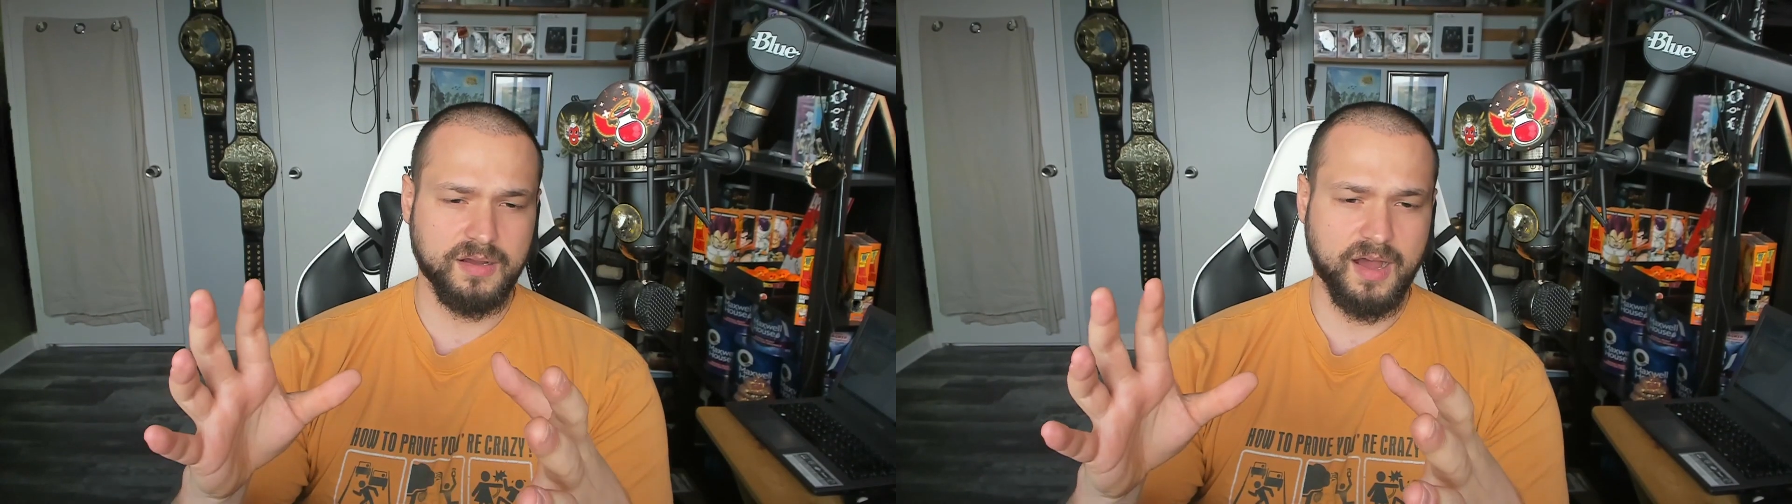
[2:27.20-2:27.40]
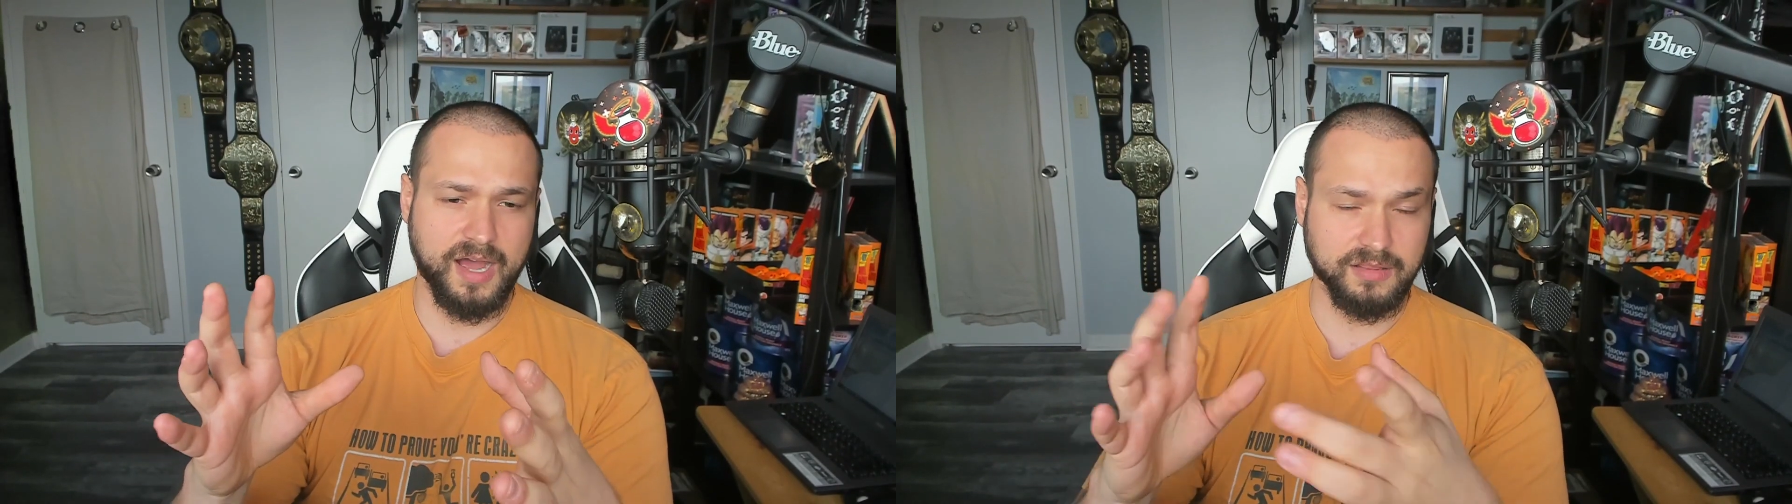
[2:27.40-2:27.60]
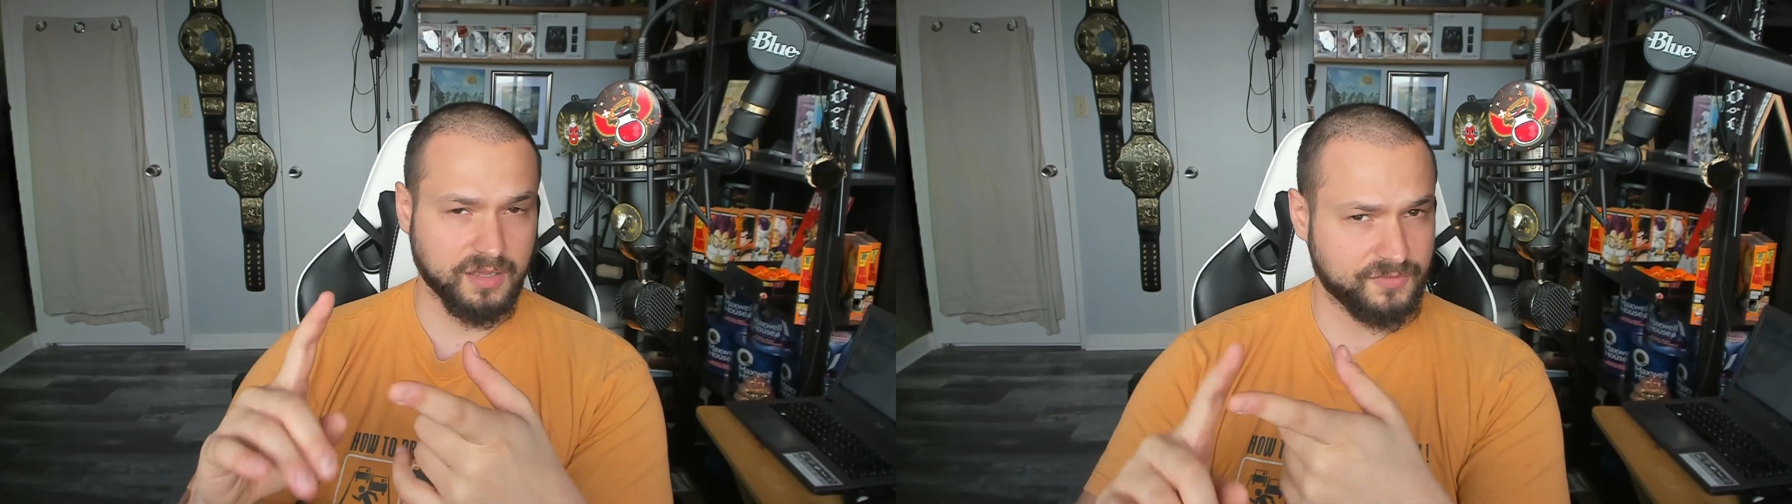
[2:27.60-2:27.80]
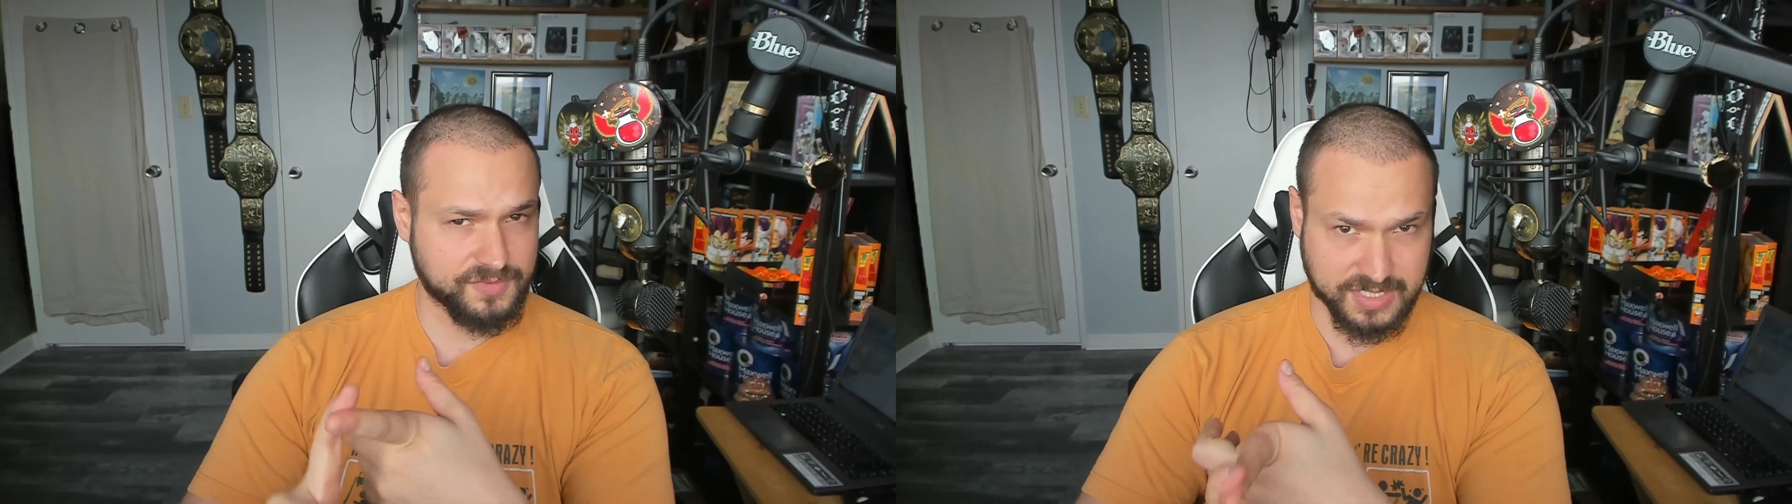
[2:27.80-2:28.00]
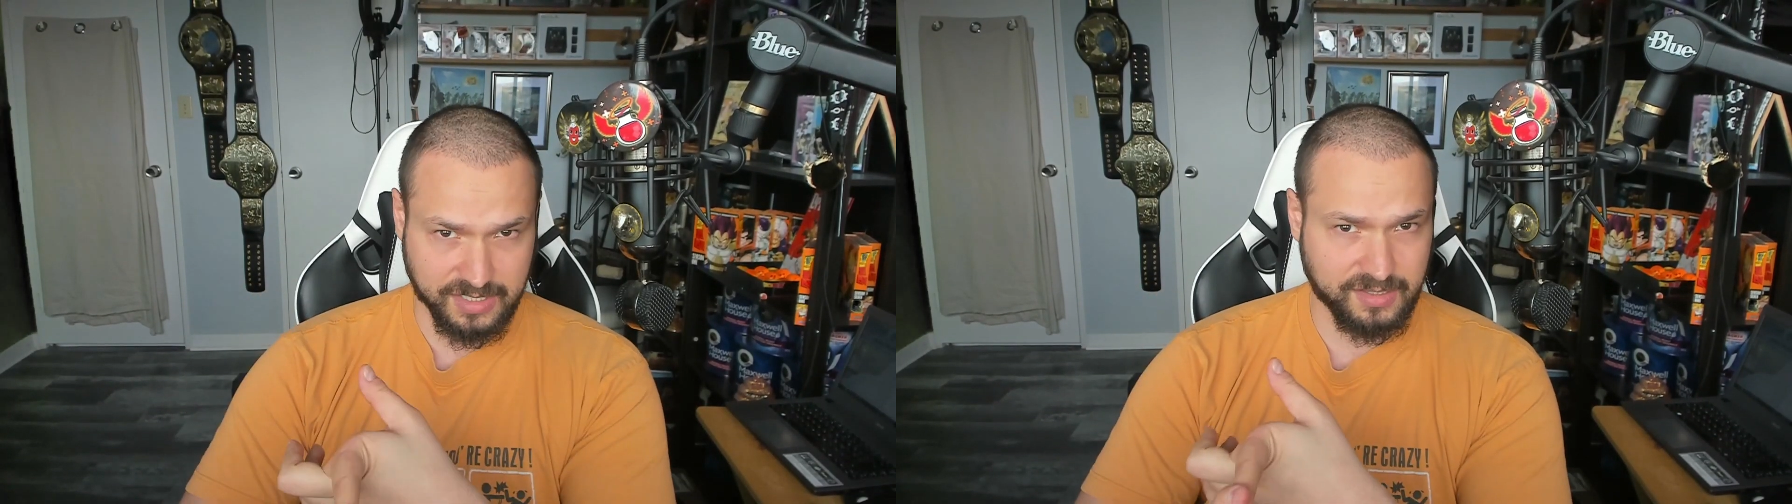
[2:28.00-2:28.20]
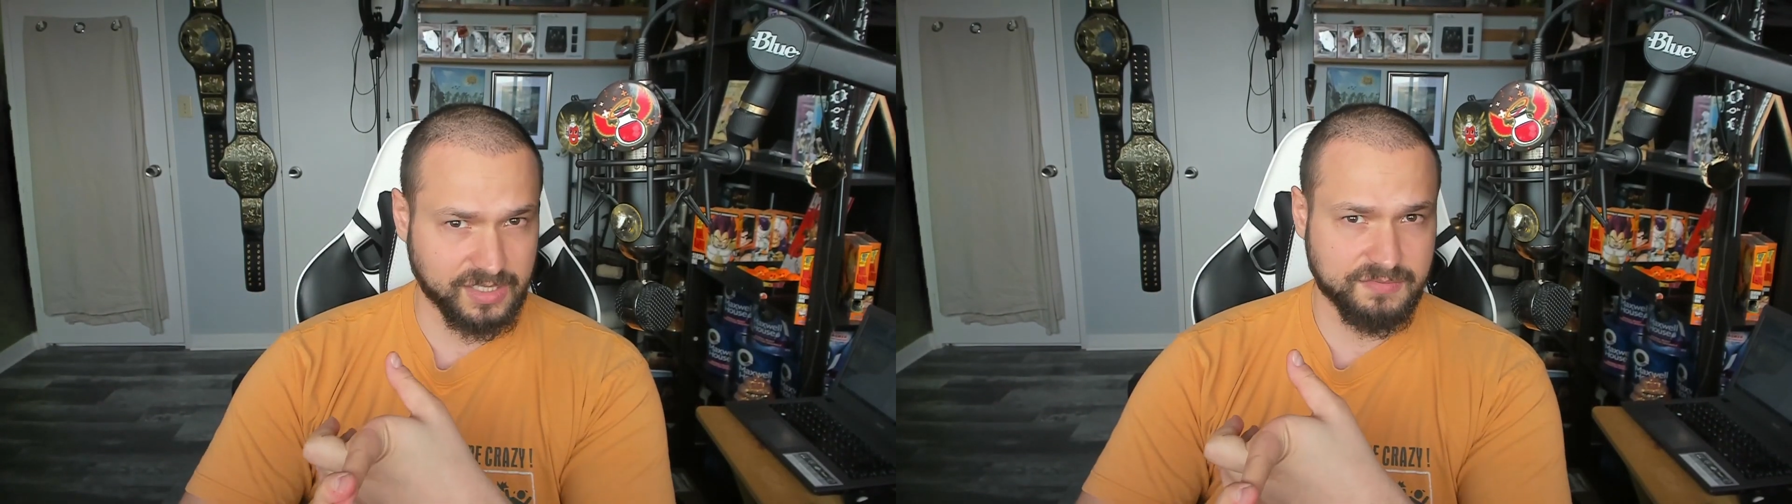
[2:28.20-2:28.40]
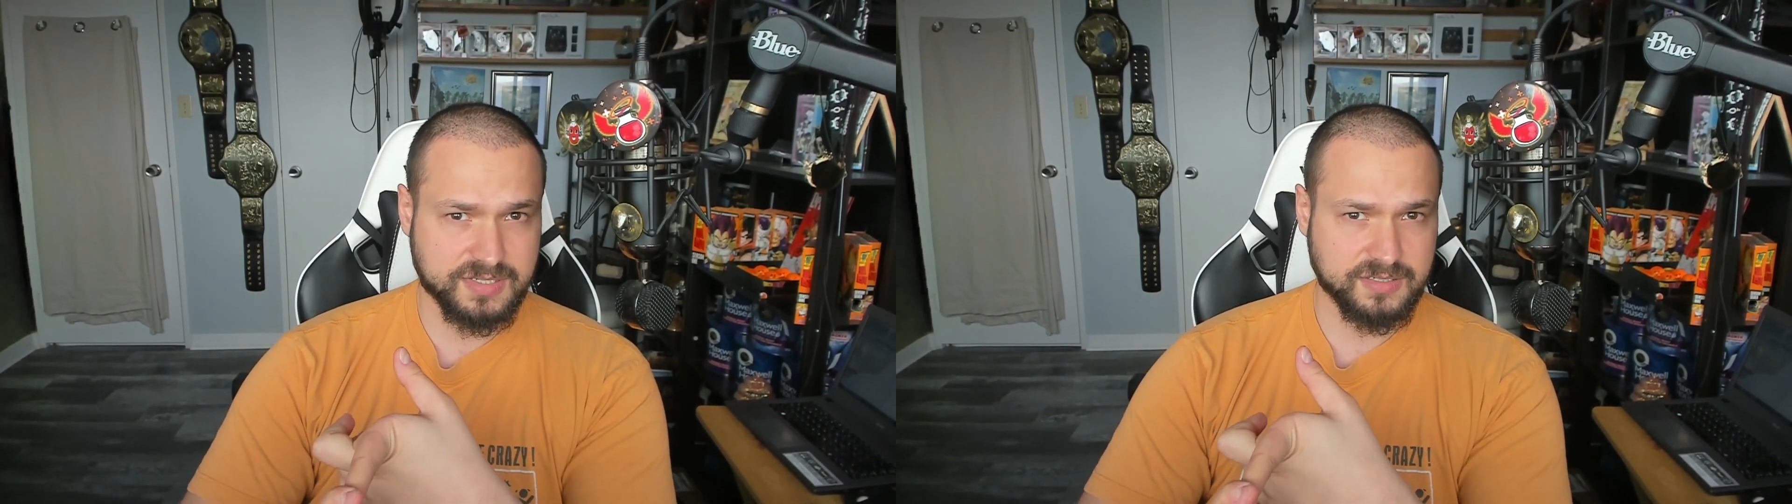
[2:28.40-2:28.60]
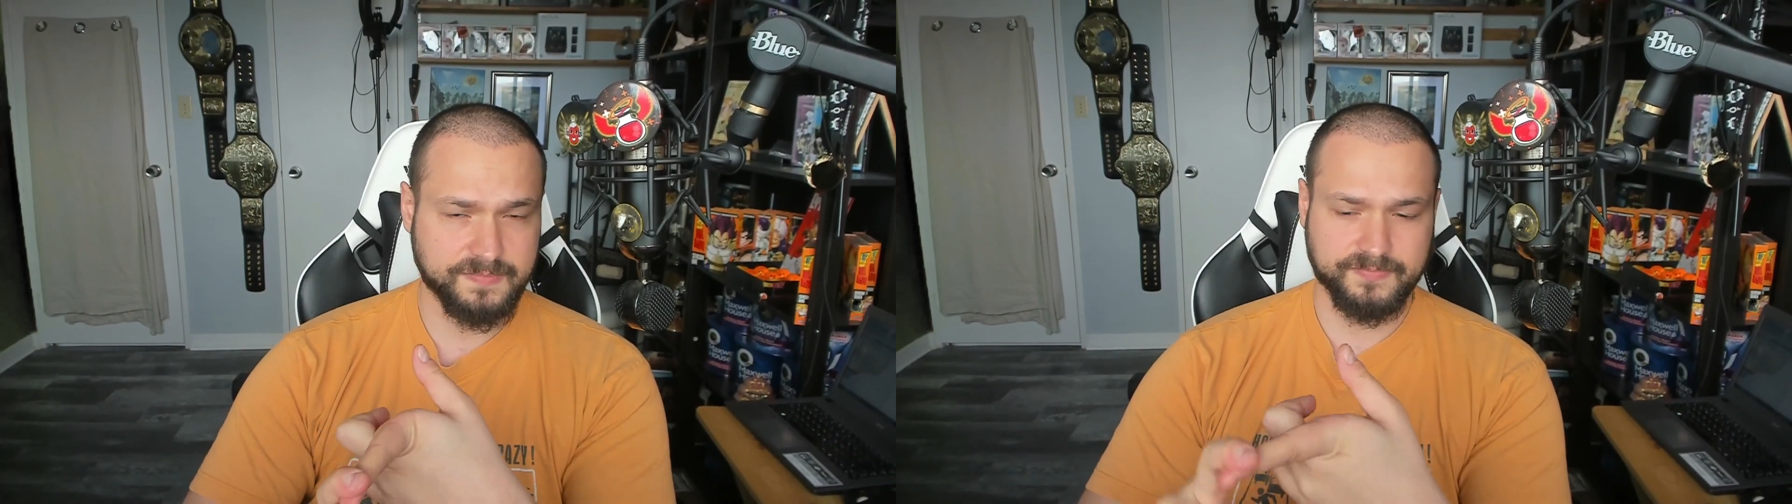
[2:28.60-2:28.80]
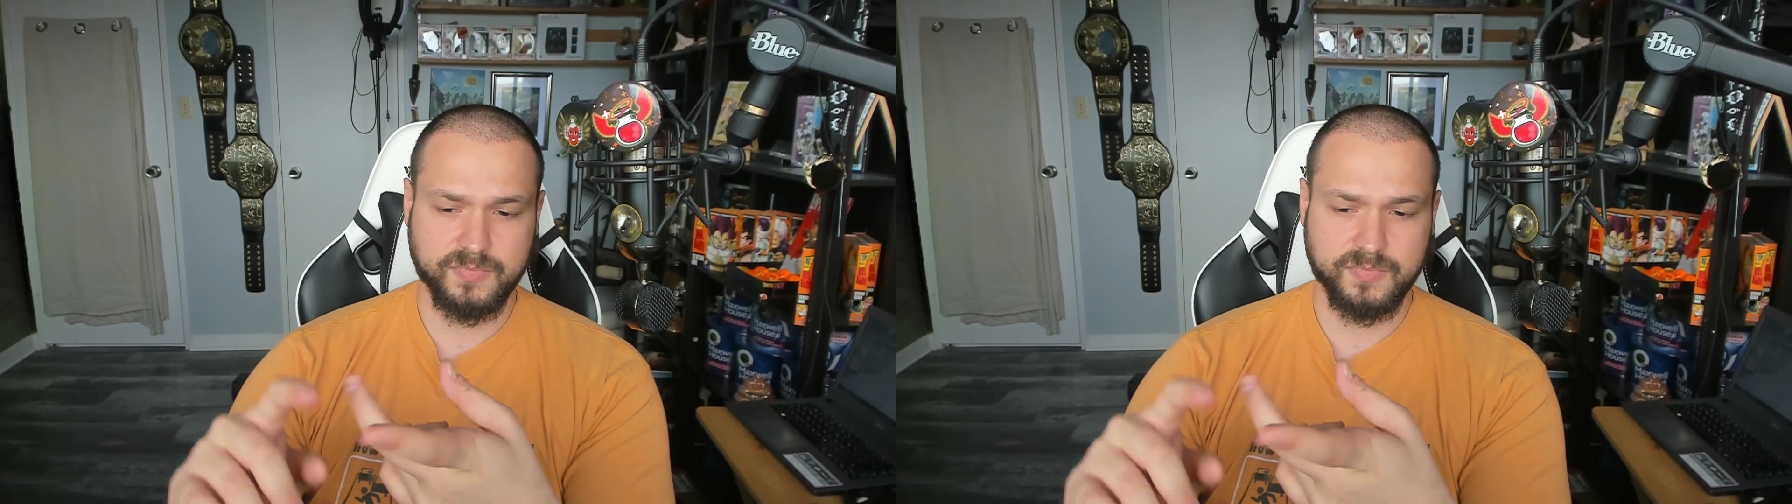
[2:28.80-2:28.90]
I love Sea of Thieves.